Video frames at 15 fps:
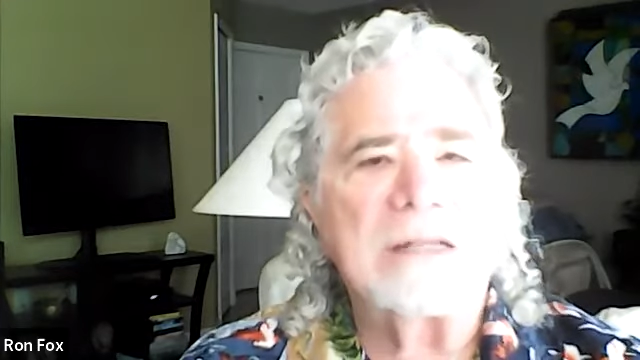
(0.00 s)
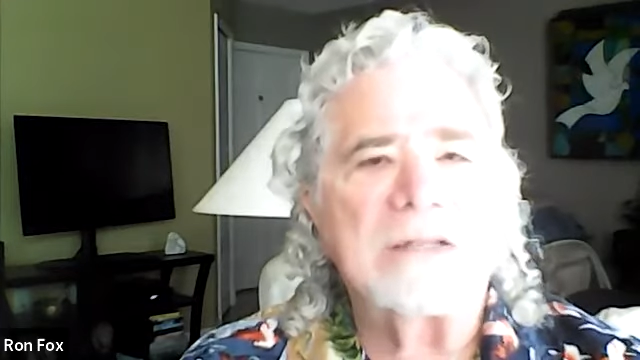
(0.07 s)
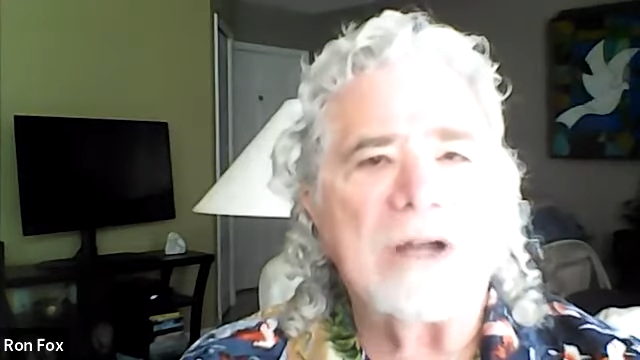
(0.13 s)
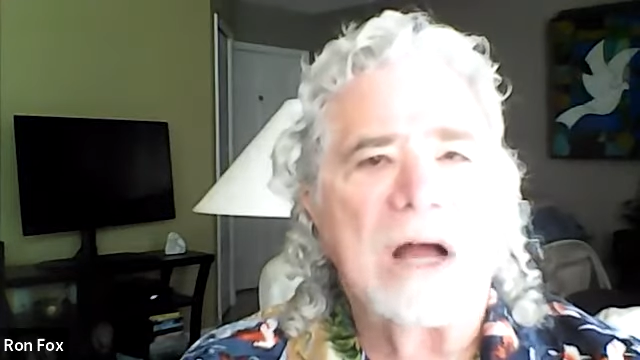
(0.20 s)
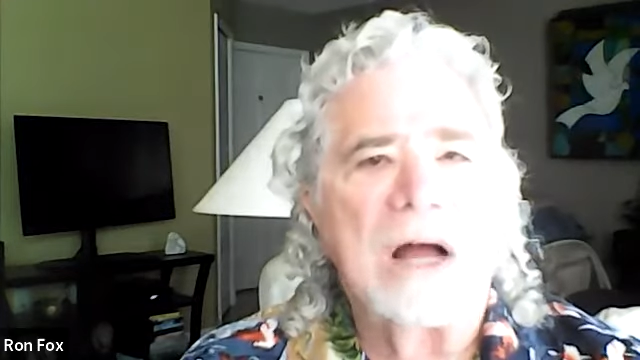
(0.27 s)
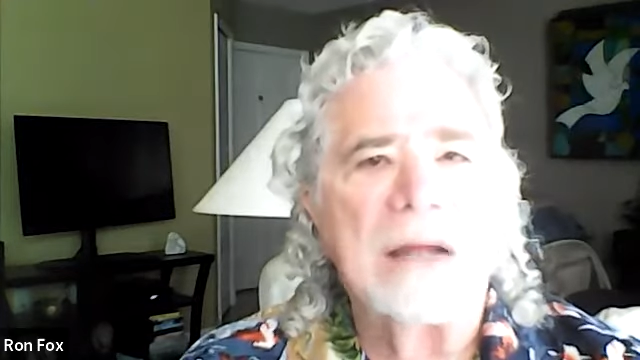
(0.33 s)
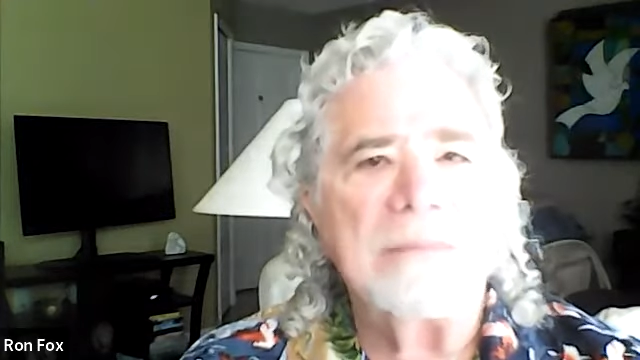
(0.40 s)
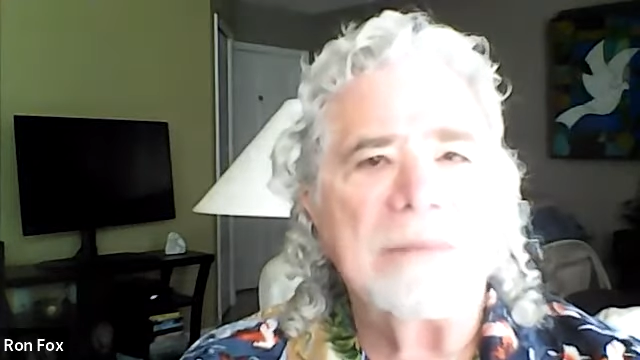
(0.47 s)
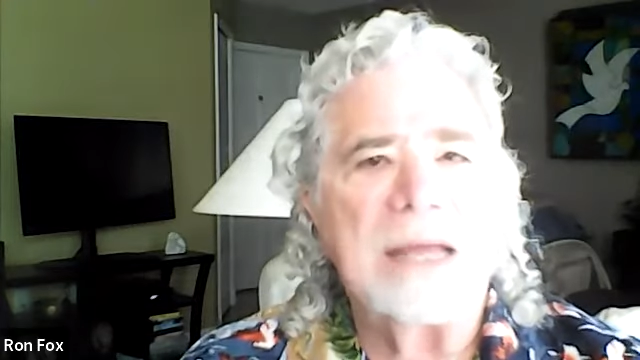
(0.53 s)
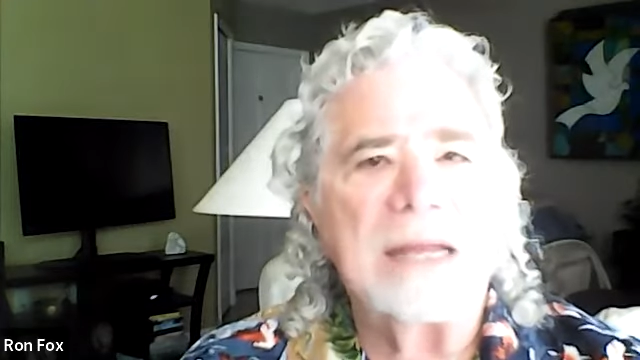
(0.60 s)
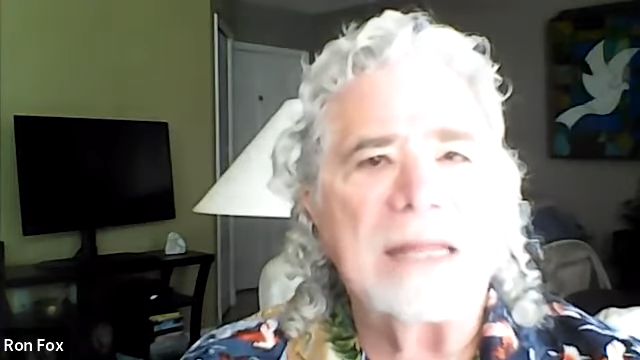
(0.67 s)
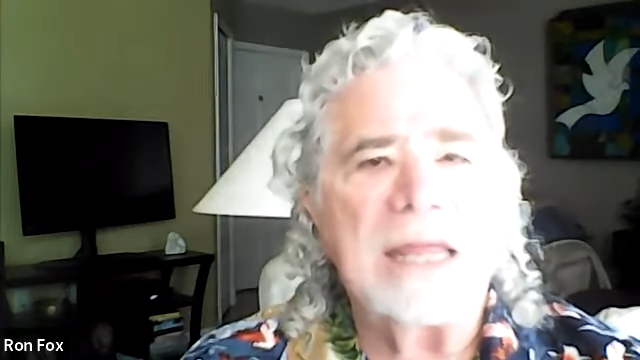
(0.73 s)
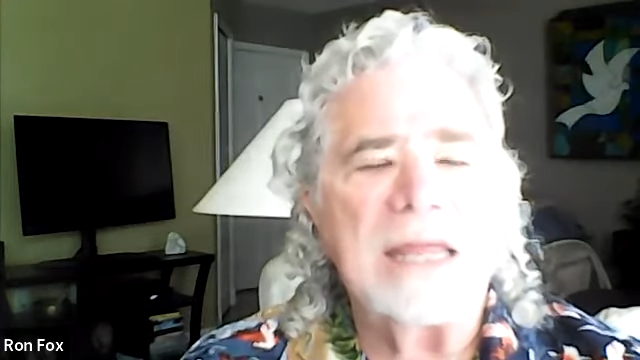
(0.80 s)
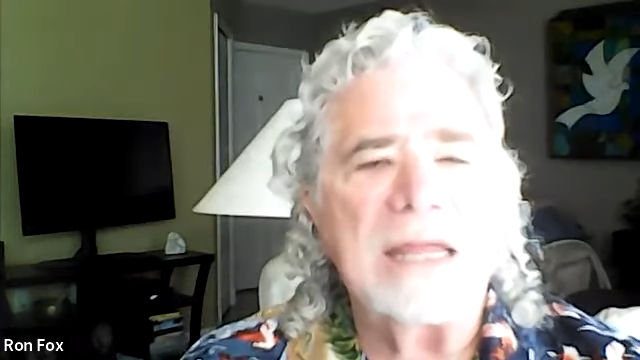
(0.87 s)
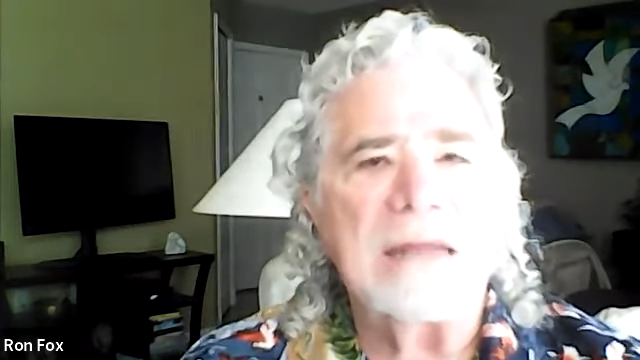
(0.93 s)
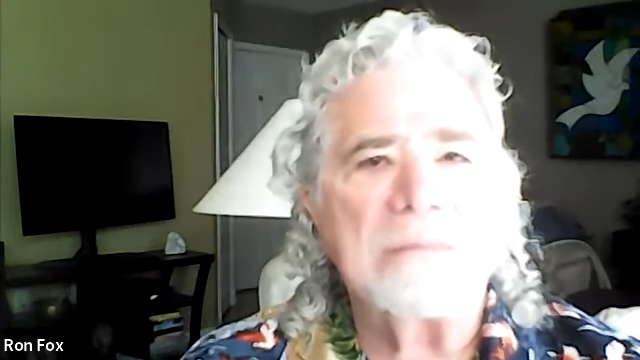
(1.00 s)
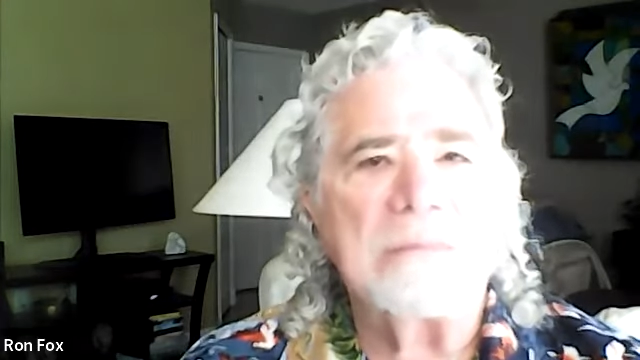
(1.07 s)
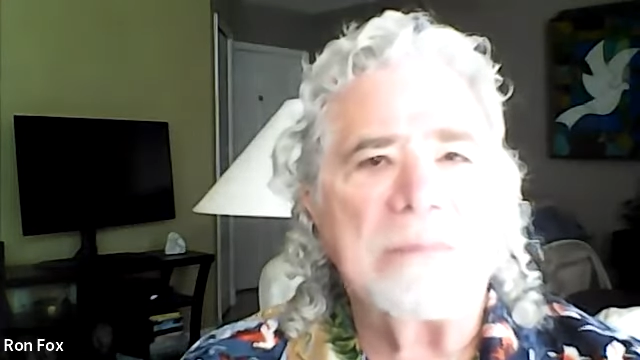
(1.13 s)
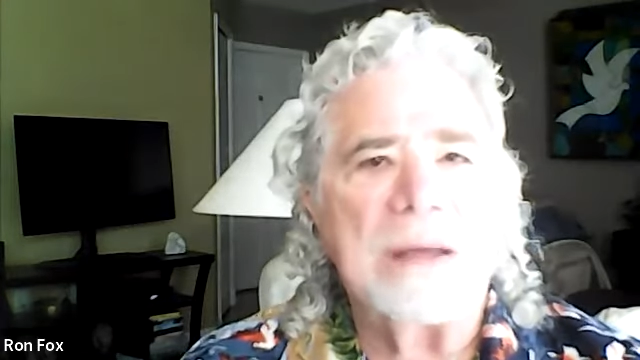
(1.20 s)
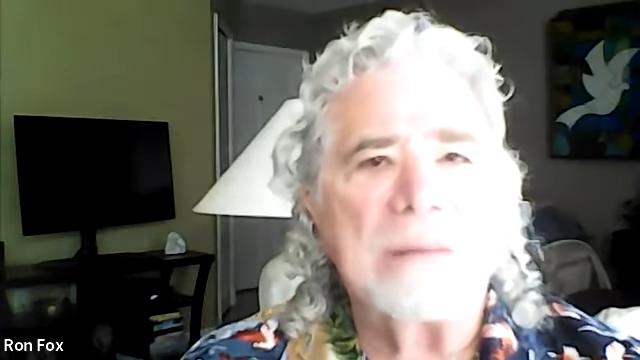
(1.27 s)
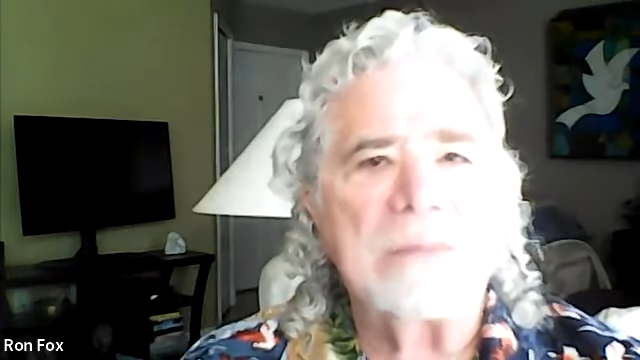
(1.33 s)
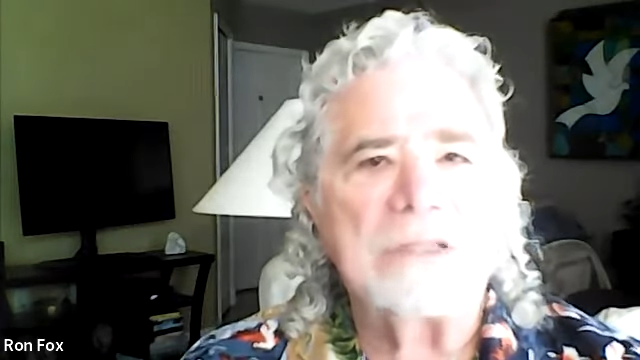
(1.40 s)
a time that he and
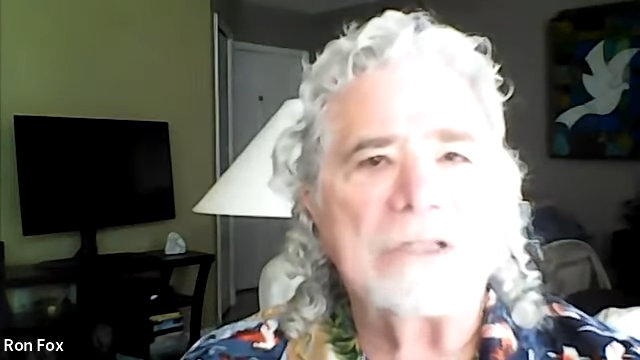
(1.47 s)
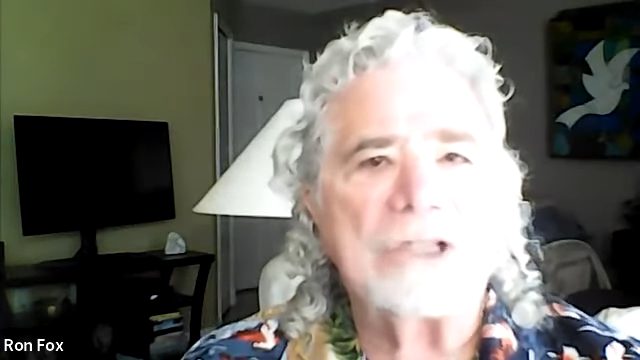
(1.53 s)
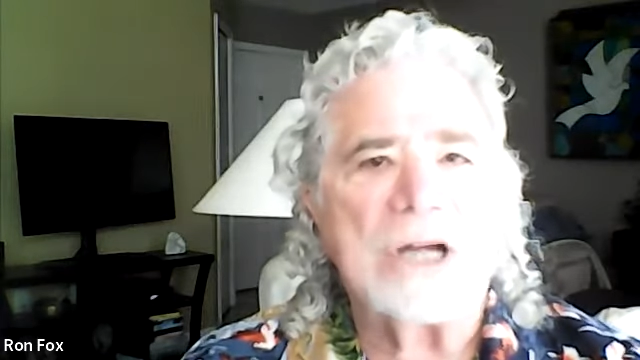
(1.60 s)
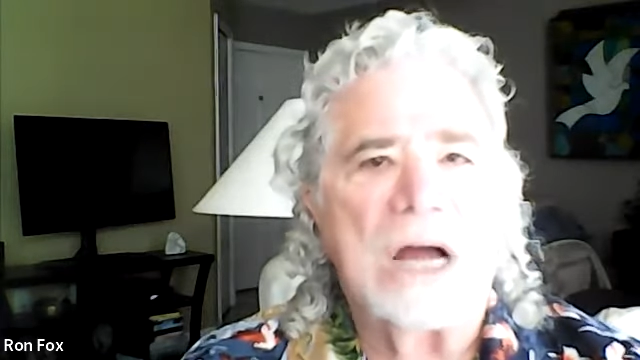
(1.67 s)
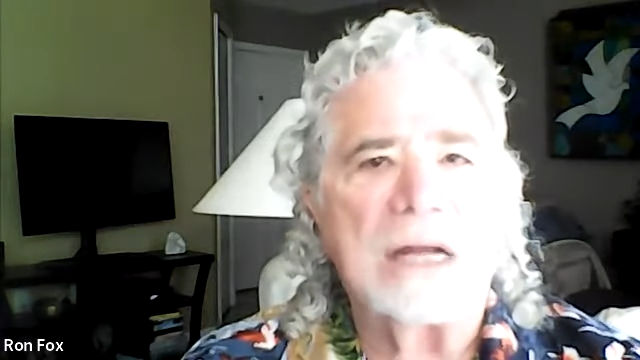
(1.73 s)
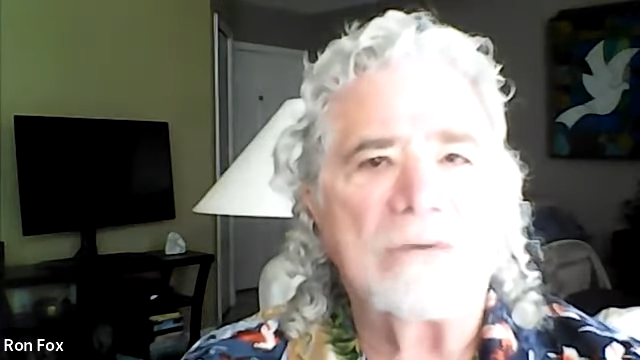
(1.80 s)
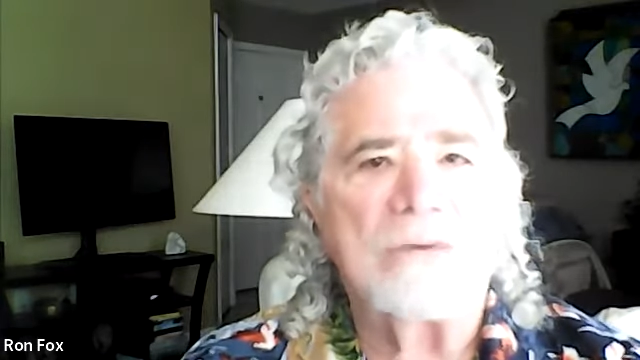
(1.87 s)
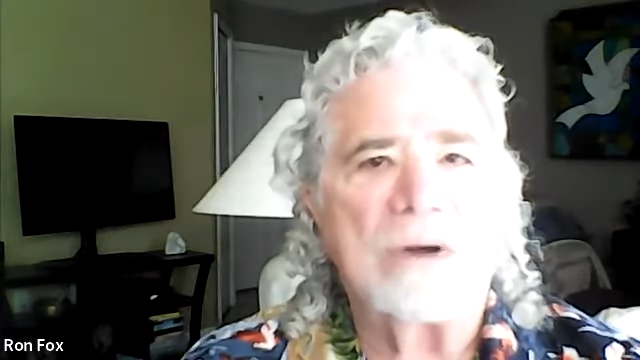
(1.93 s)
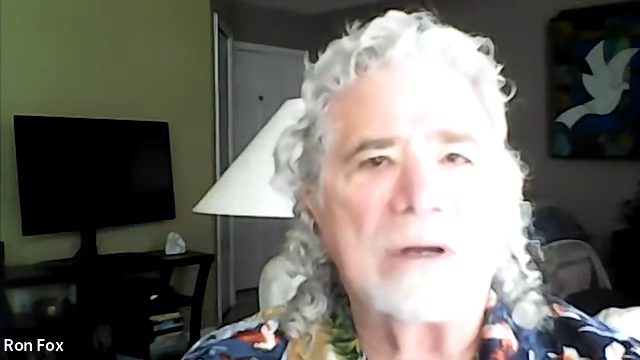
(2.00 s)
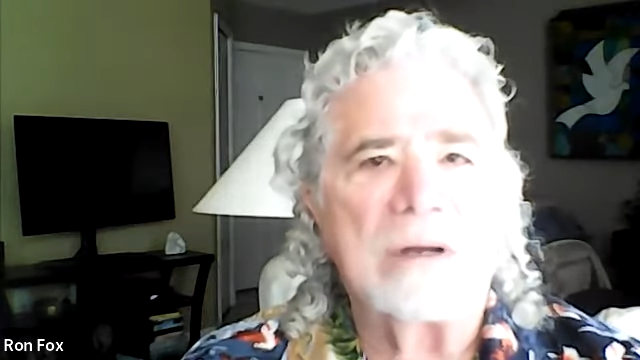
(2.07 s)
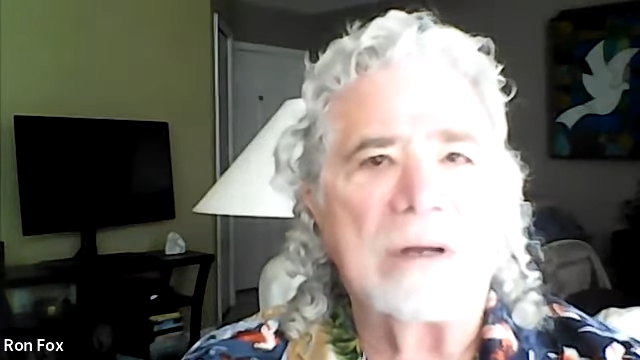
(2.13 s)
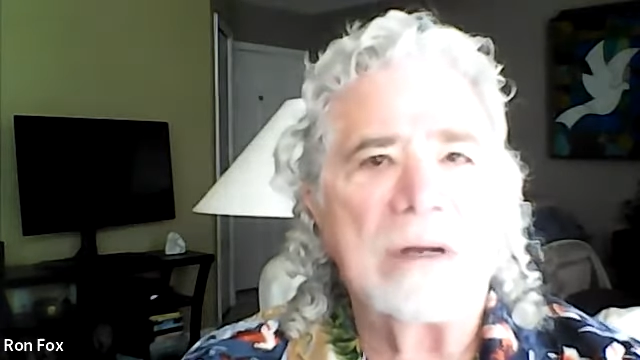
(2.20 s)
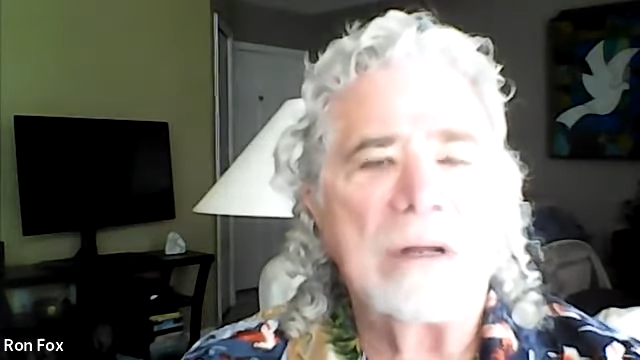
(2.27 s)
Pema Chodron